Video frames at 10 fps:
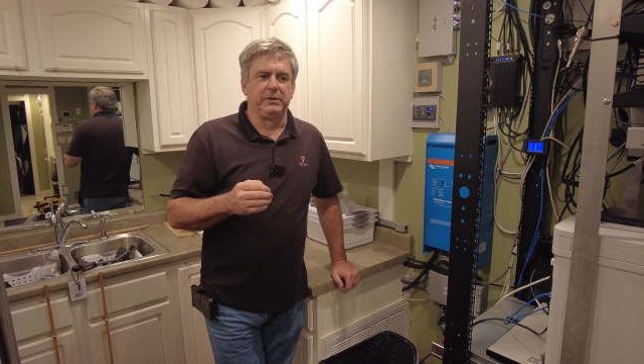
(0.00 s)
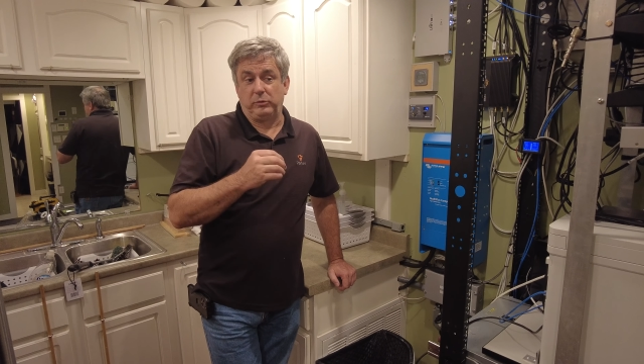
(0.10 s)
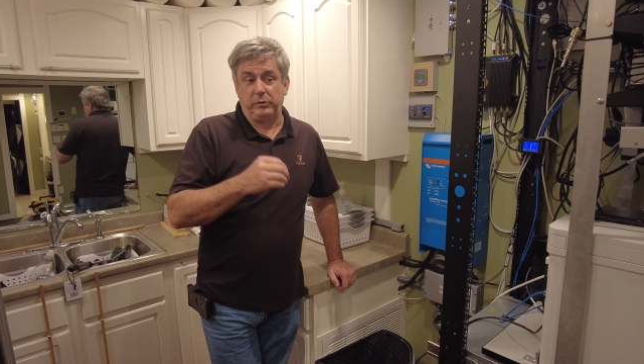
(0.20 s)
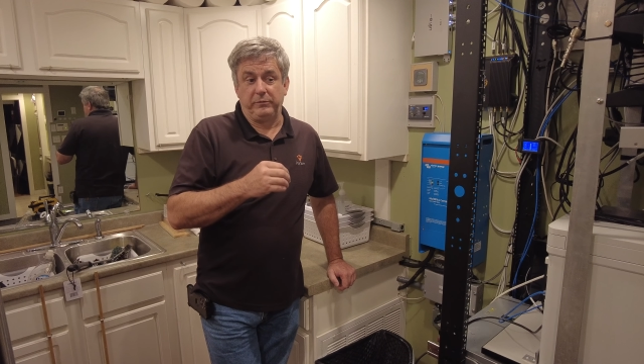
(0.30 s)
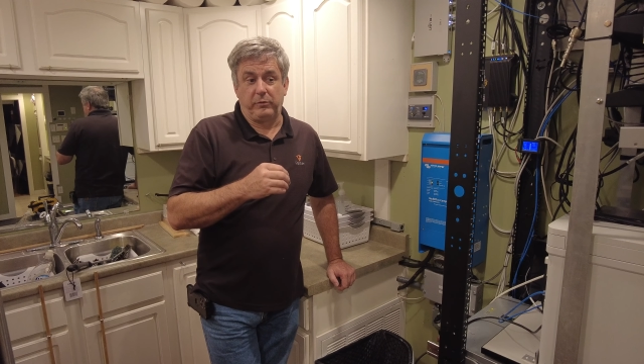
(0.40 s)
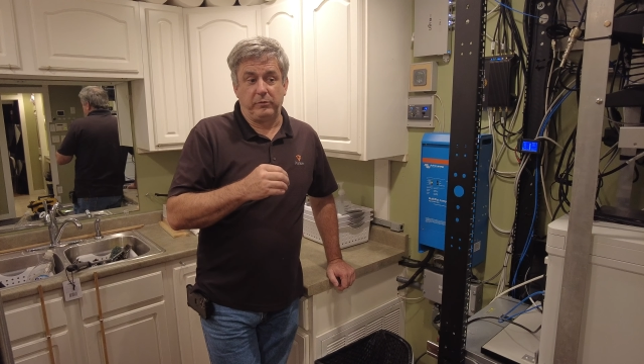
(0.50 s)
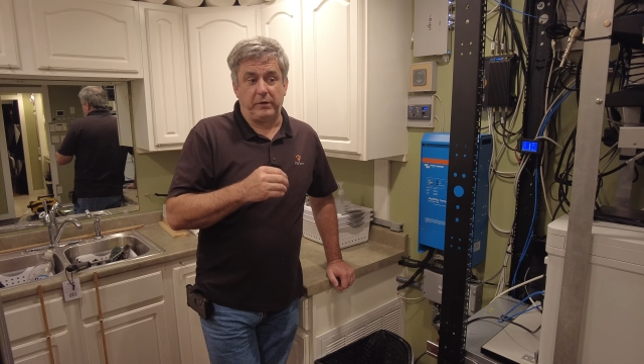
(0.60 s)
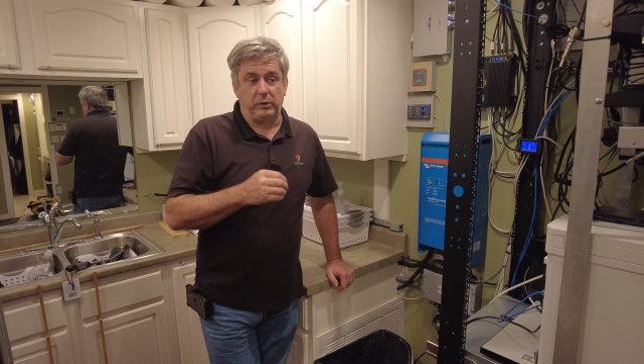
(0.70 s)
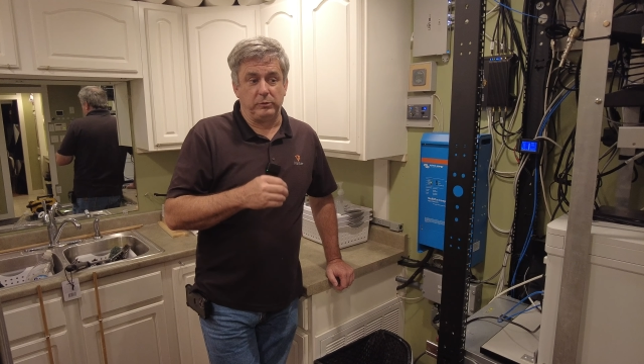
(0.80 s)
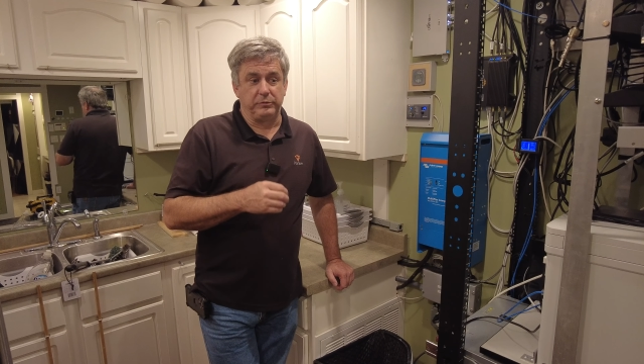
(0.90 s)
24
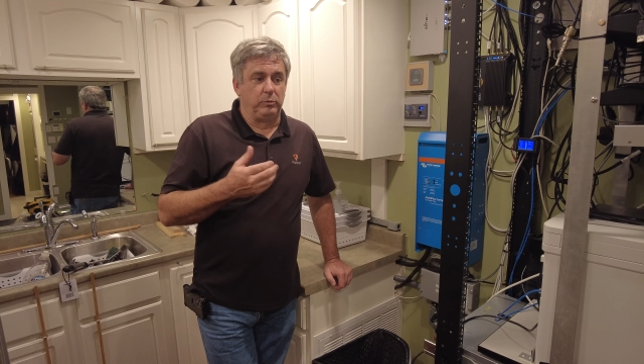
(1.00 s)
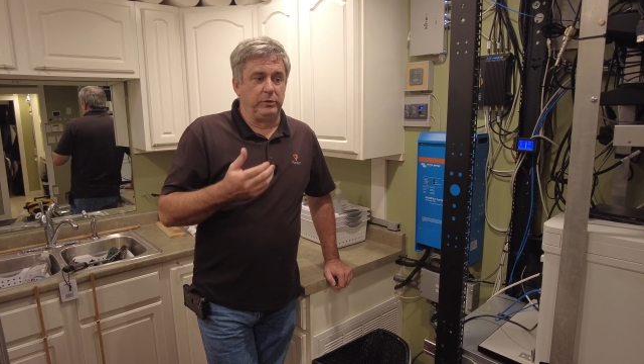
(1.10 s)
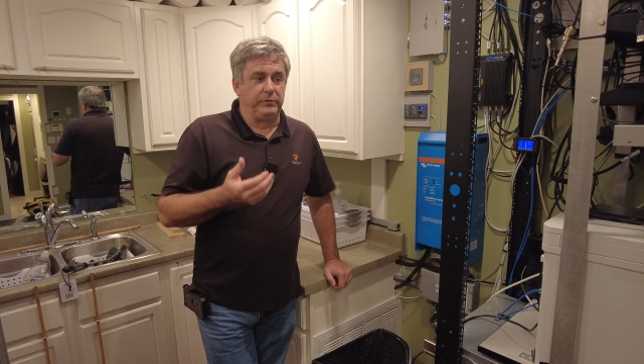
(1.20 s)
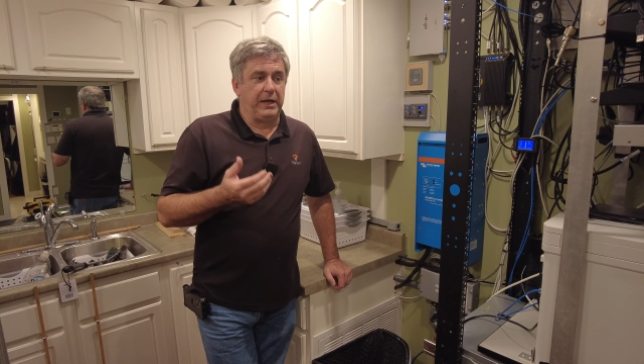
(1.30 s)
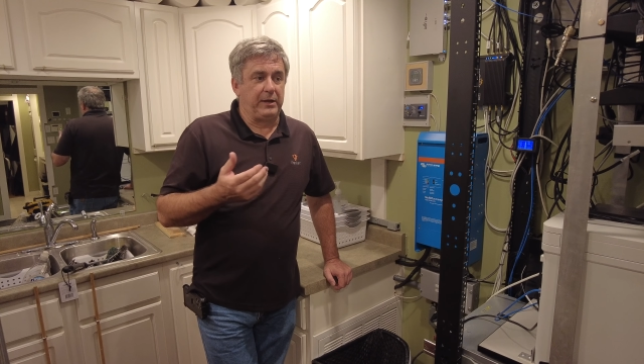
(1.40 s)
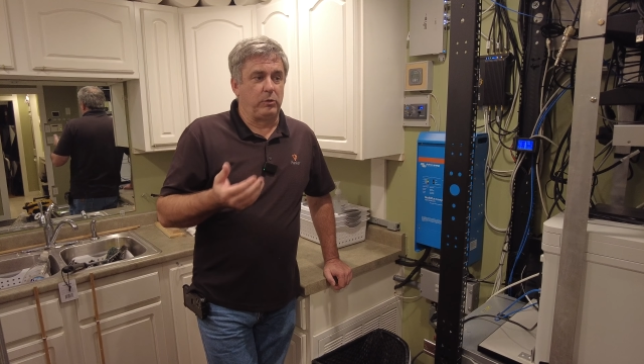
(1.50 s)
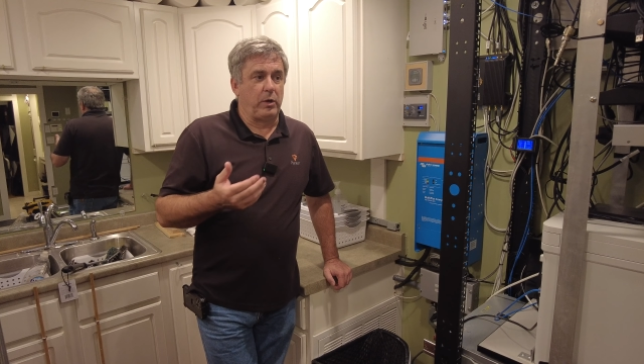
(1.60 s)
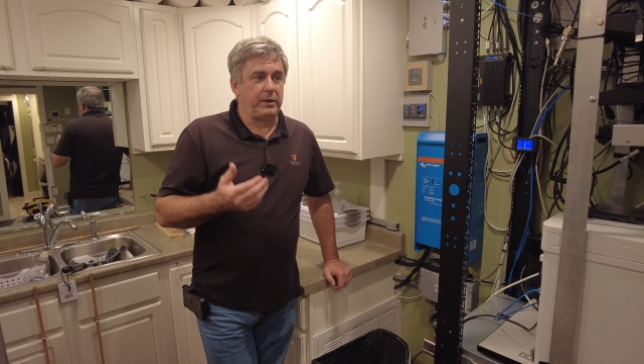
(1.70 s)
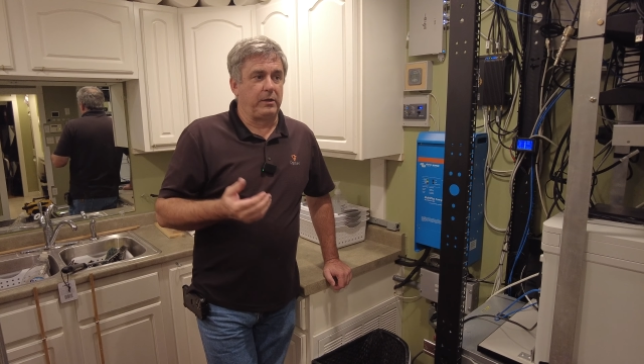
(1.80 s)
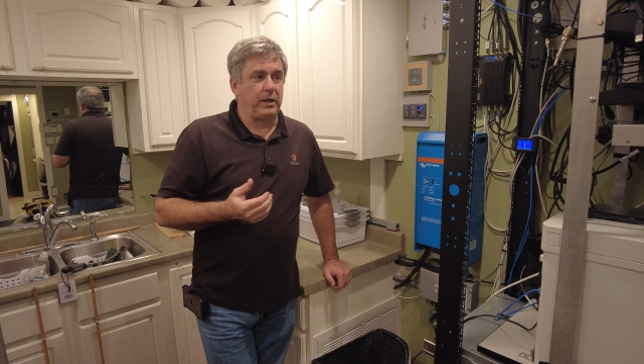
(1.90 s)
volts we've got
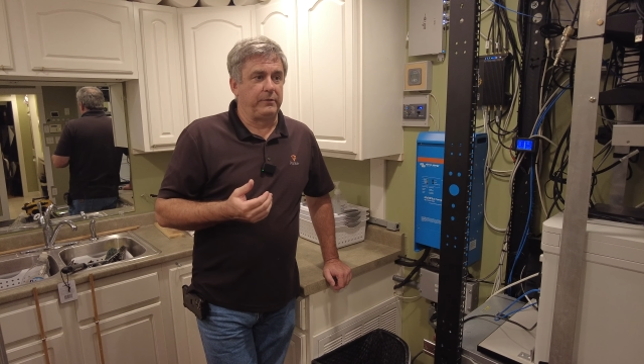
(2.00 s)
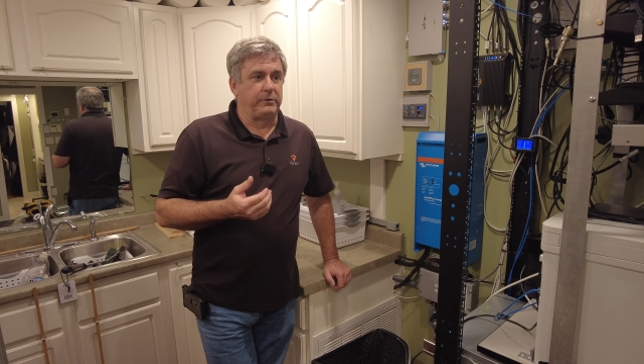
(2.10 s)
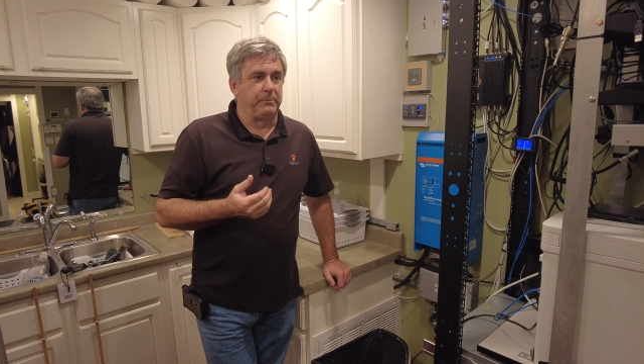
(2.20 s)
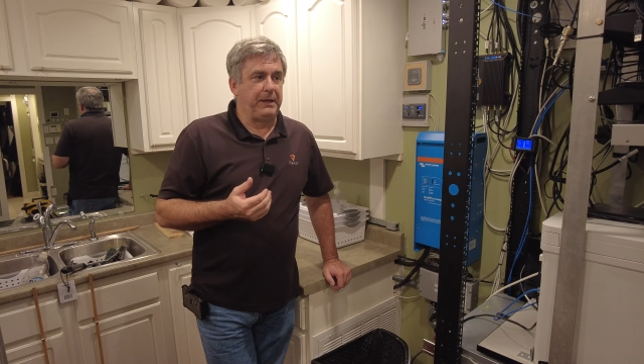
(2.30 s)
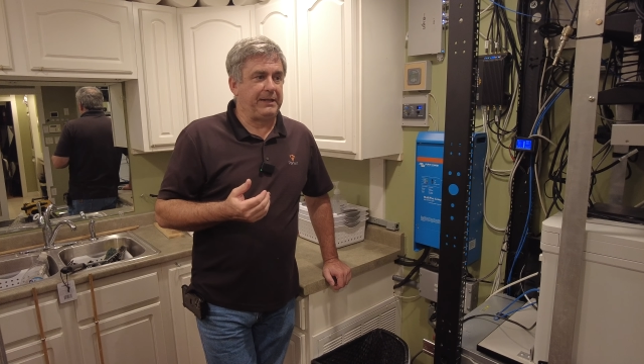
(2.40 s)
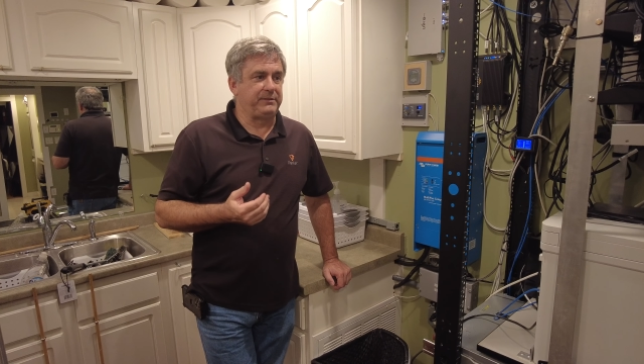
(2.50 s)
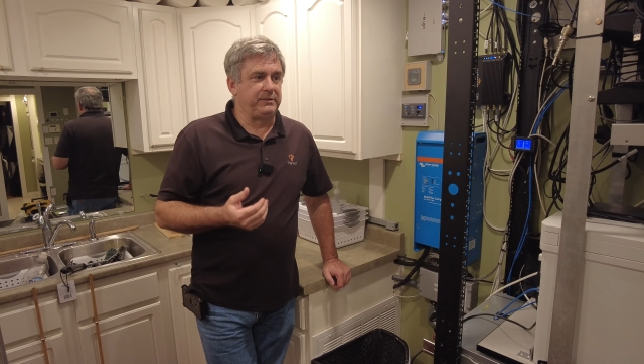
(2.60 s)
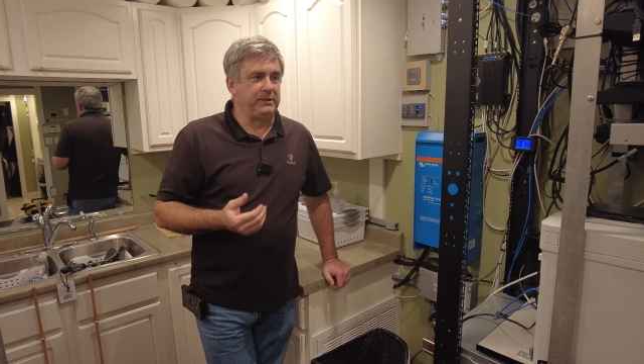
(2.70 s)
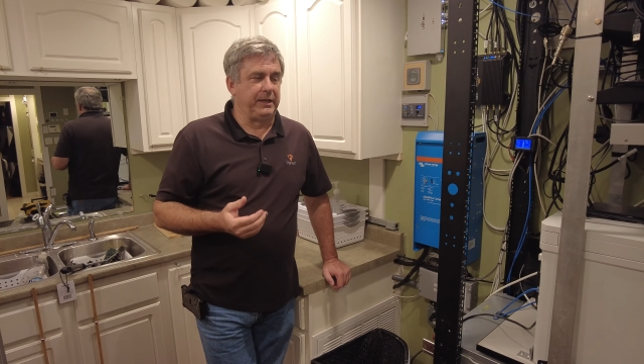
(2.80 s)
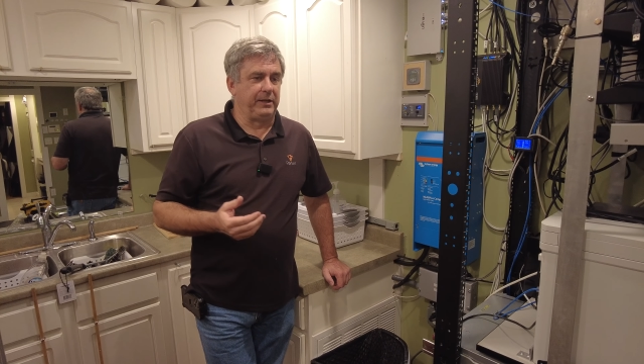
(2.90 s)
quite a lot of
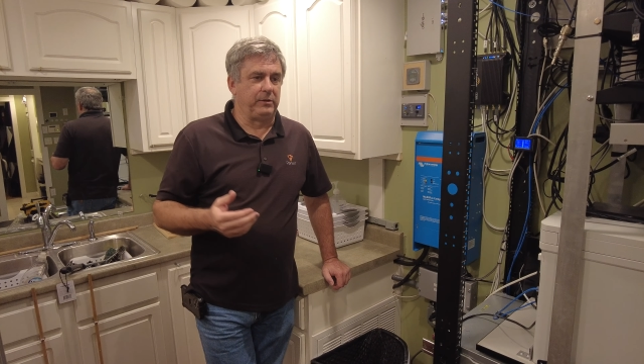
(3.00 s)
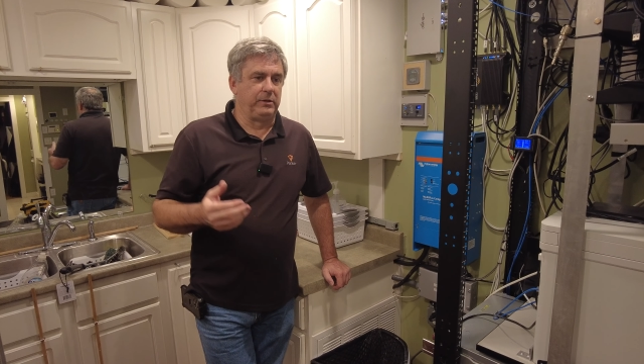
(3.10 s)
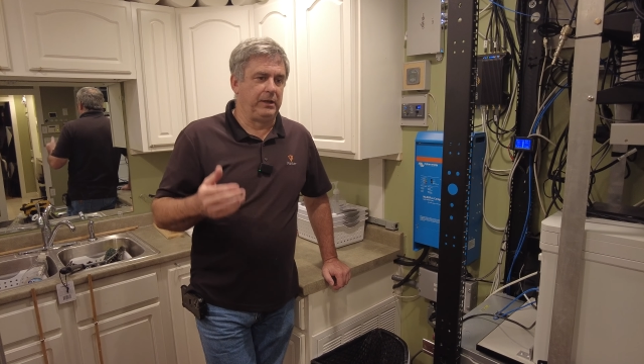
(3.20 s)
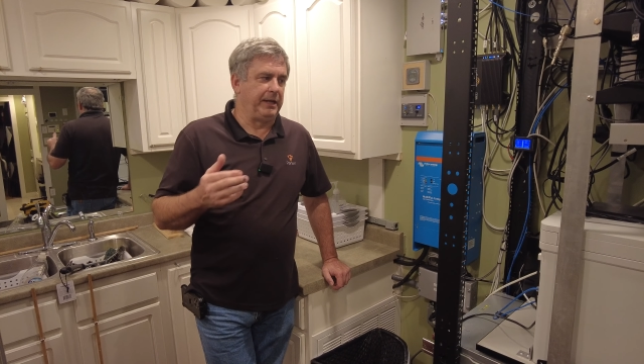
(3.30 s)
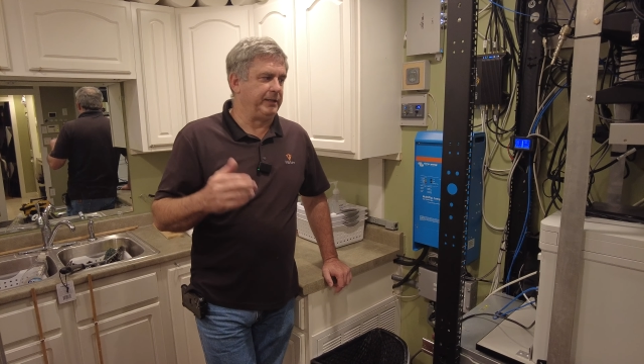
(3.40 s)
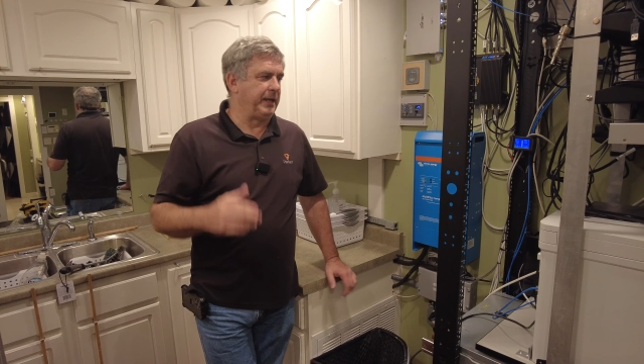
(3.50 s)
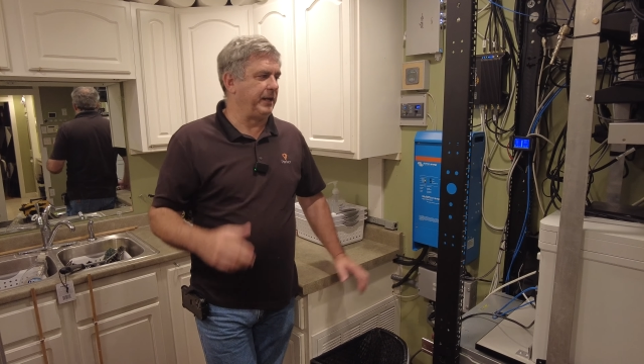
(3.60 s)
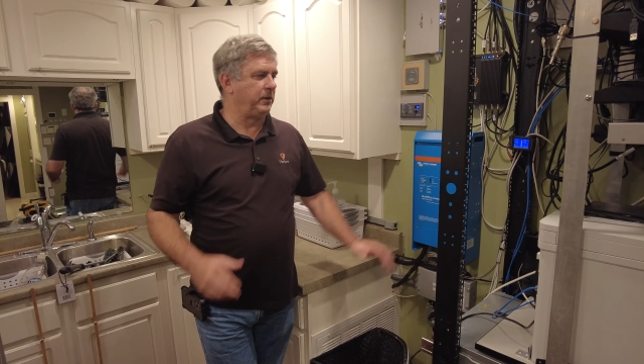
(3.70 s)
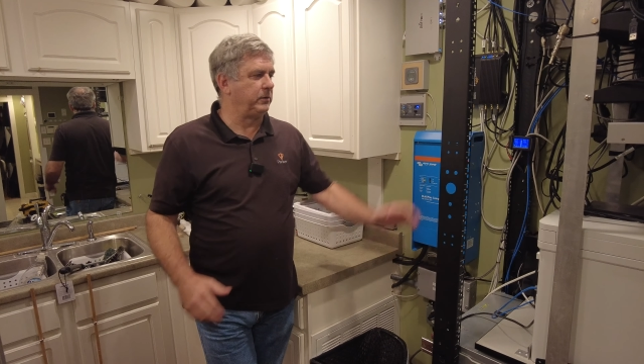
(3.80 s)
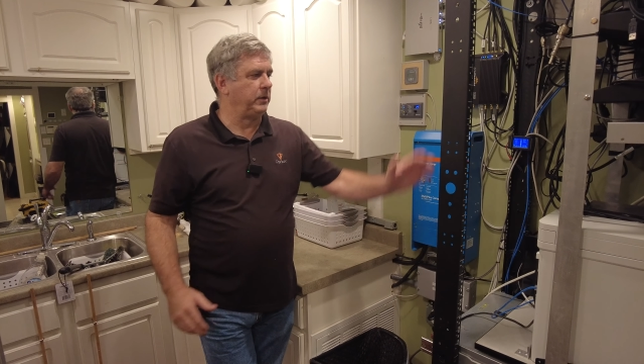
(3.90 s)
capacity now and
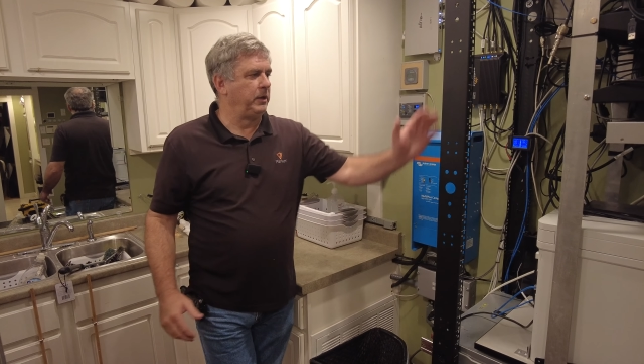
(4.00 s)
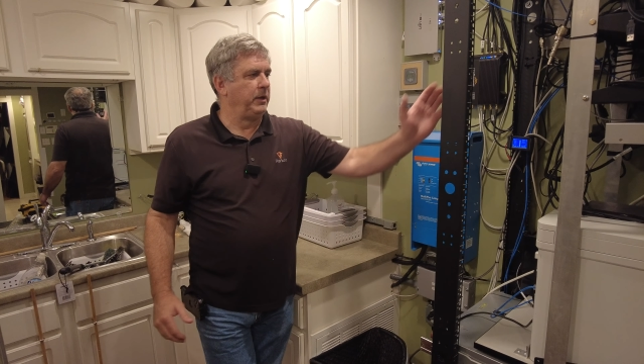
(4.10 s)
now